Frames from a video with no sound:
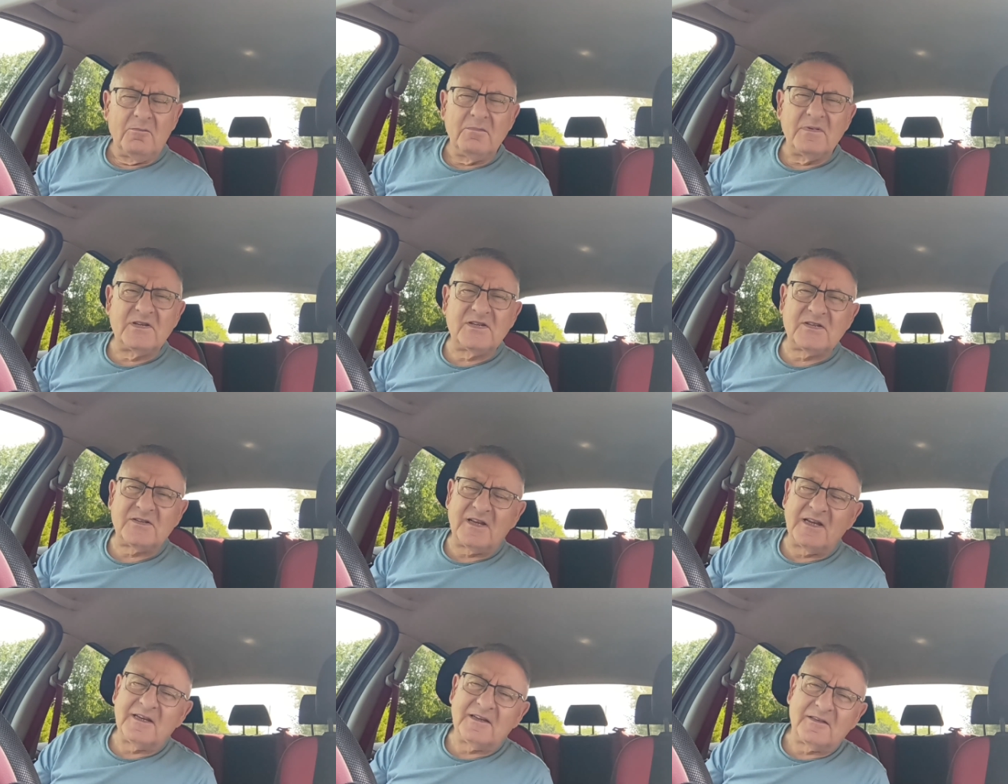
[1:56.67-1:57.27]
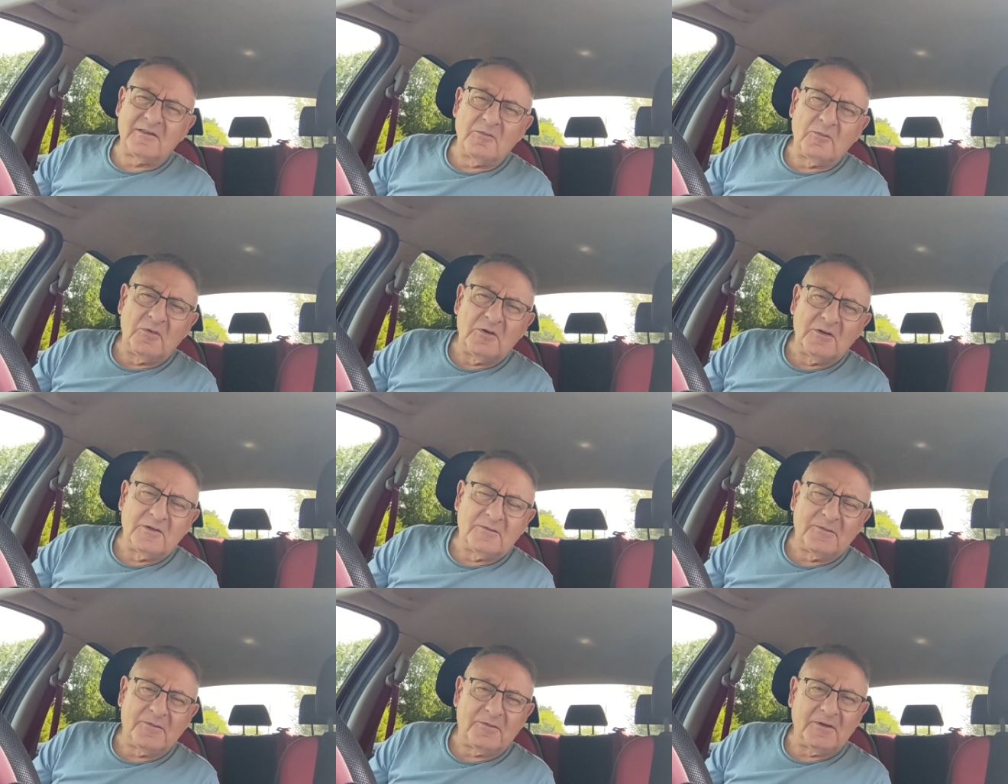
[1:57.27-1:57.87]
mistake the
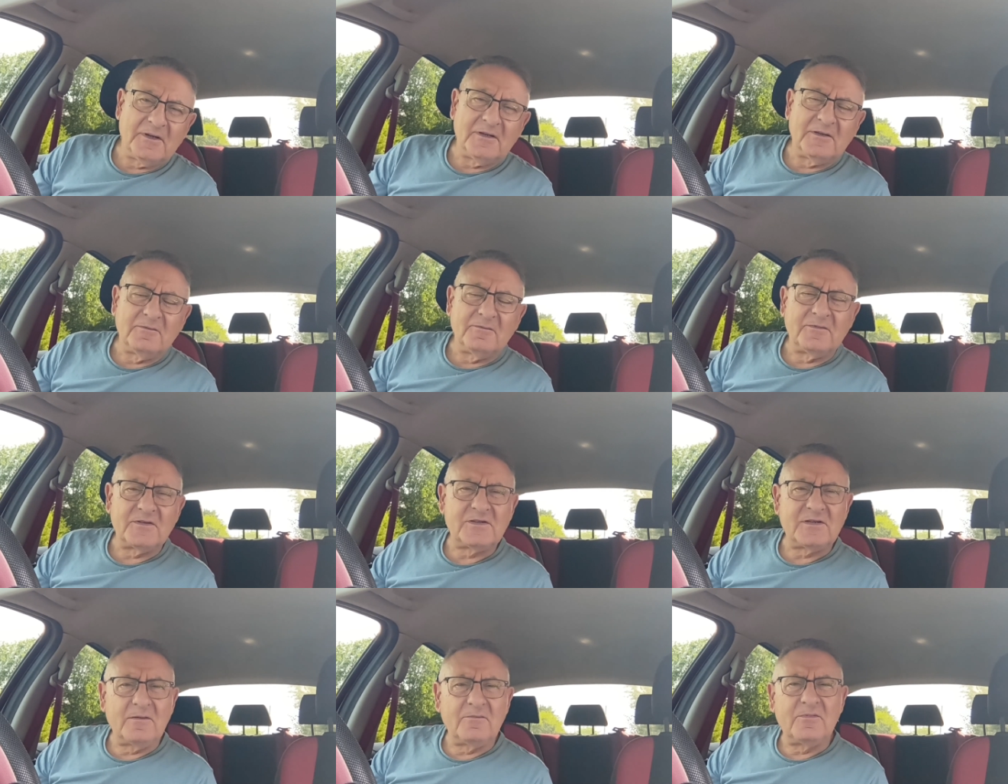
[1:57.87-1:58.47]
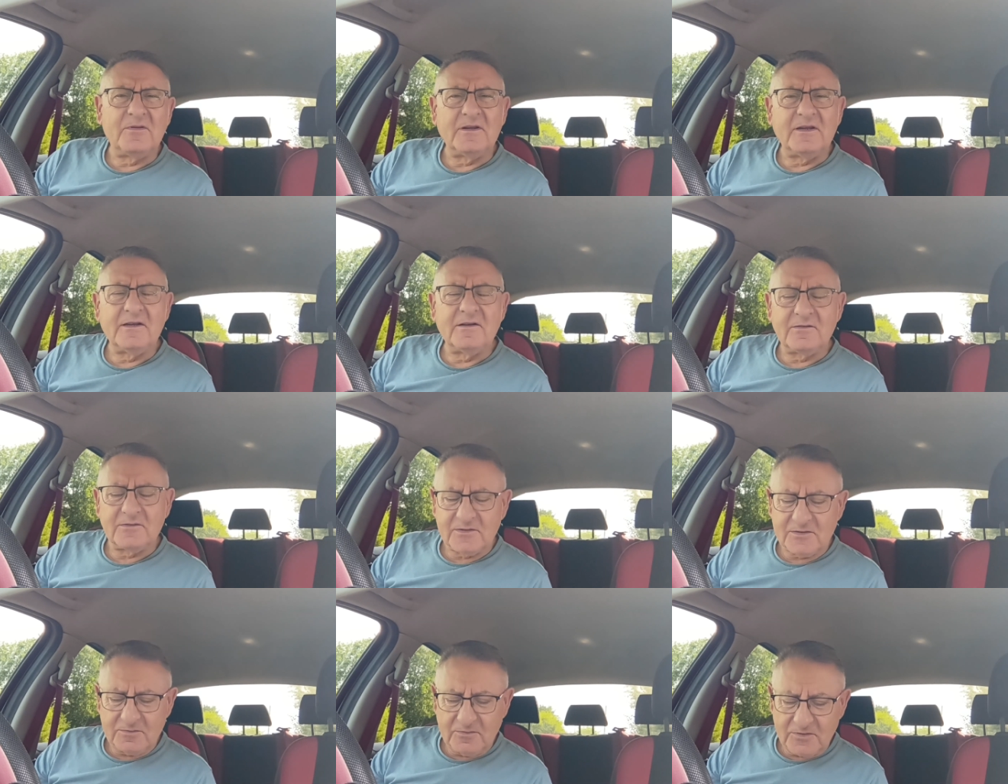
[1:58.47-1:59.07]
word freedom for something
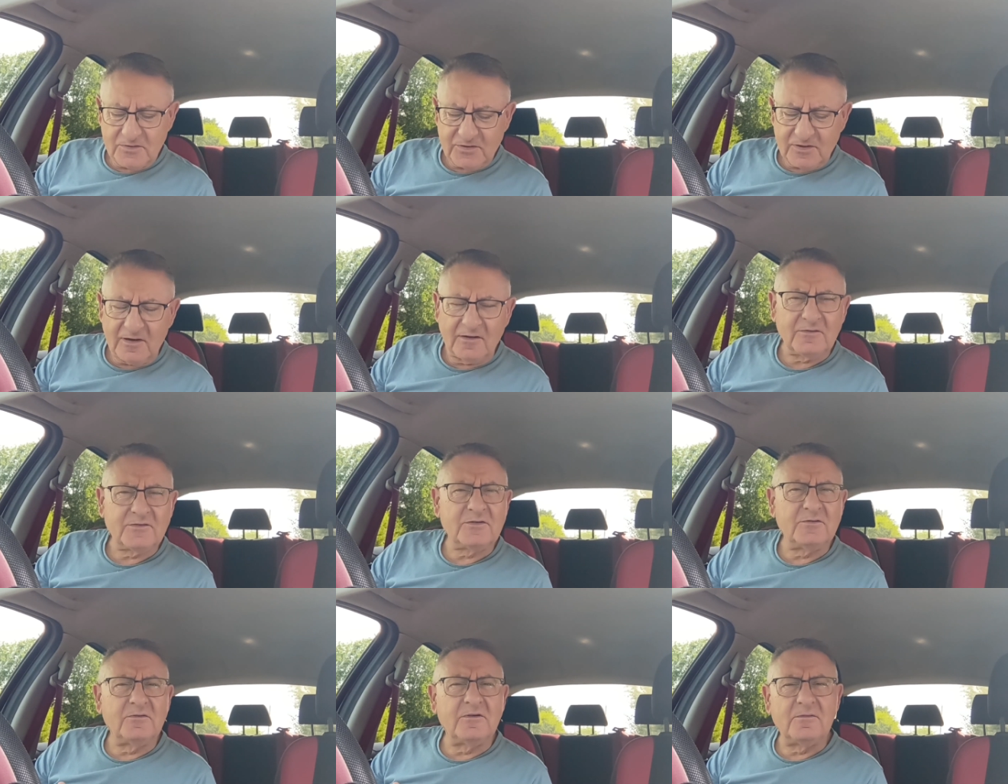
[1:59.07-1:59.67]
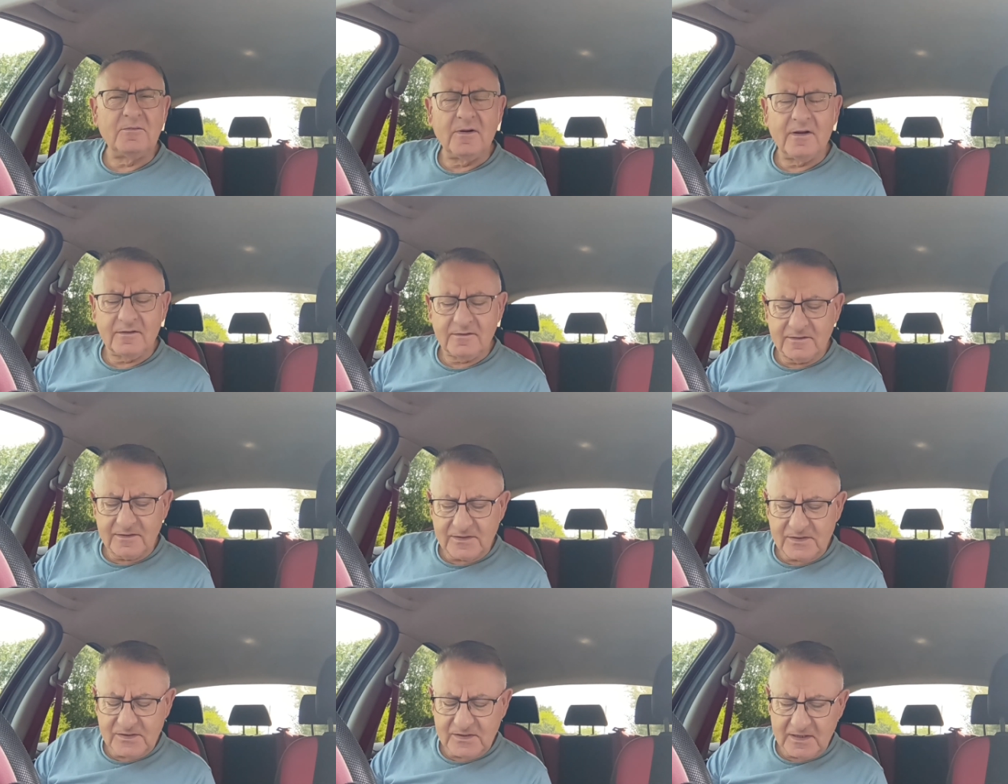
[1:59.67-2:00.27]
else, which I'll talk
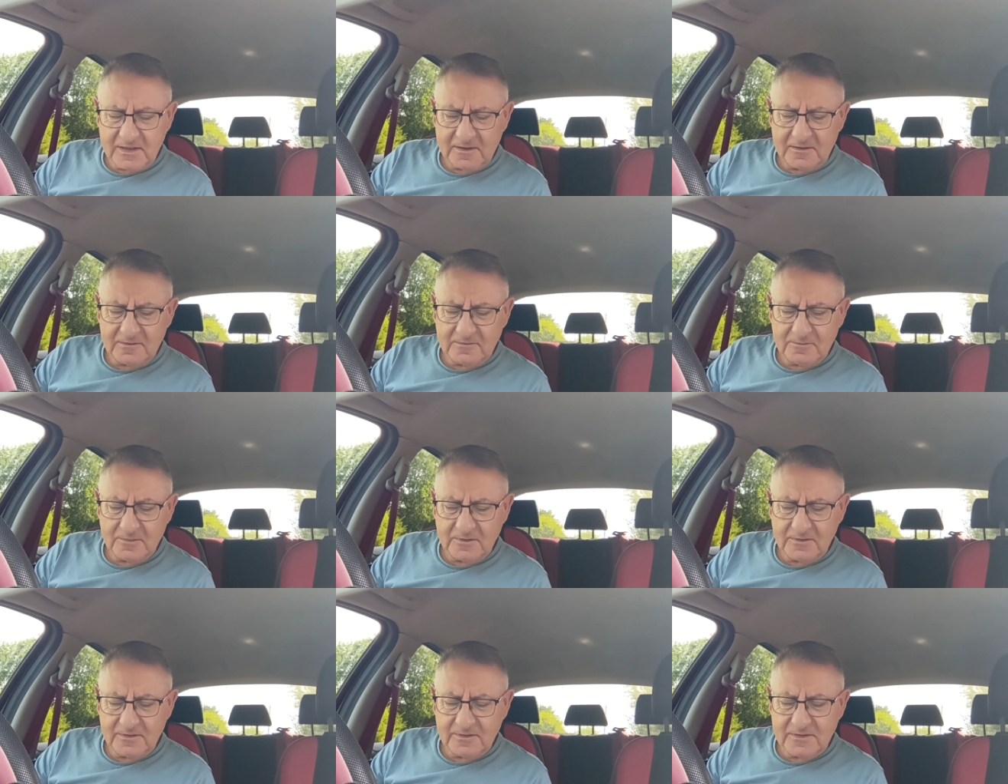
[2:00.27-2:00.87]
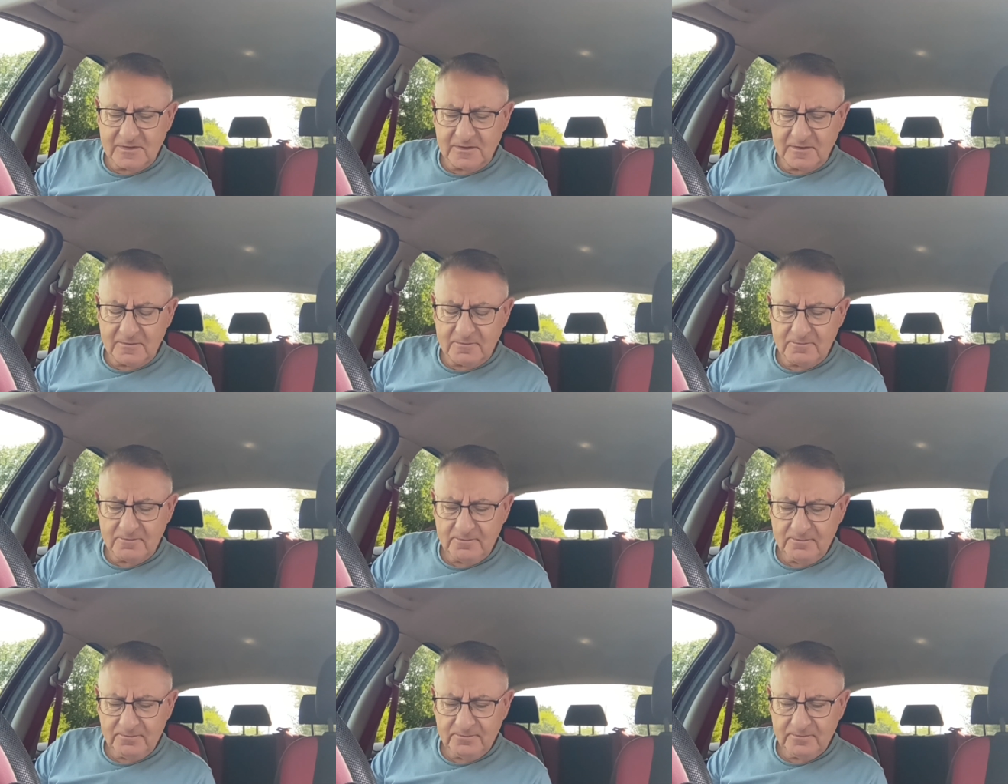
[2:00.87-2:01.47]
about in a second, but
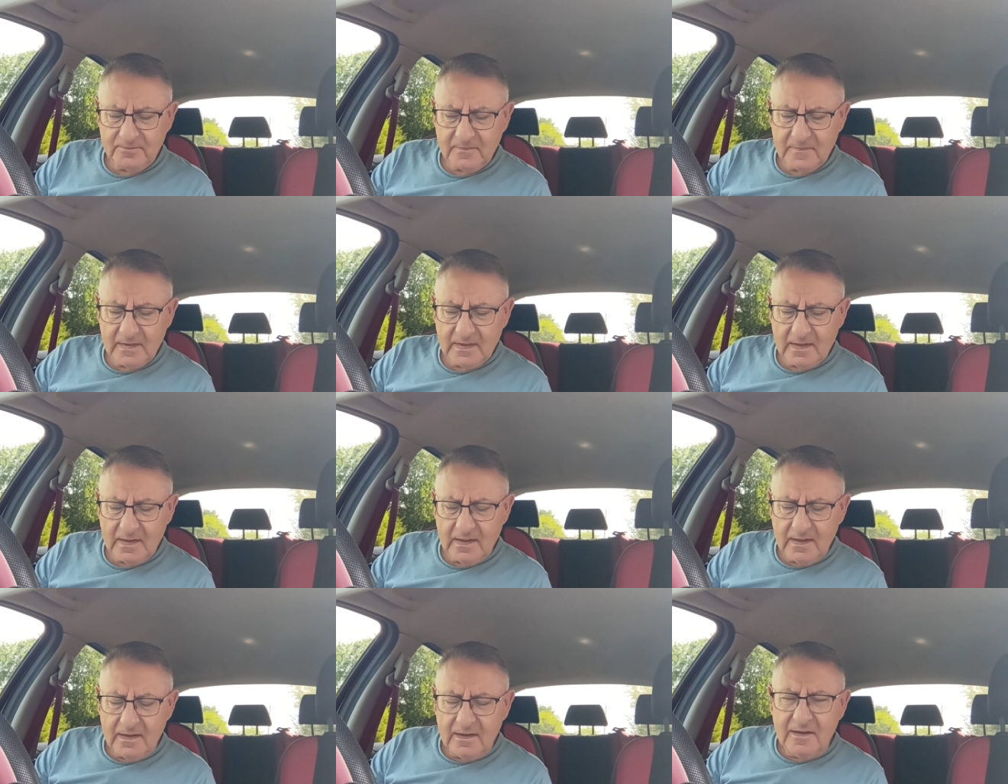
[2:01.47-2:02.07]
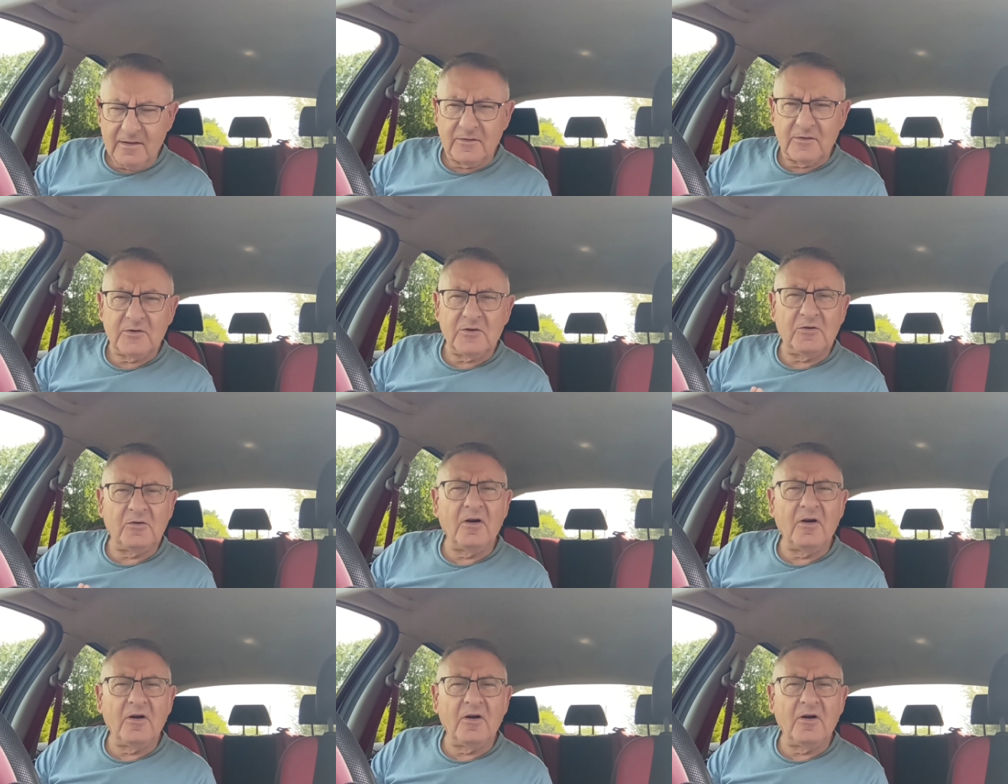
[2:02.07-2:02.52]
um, the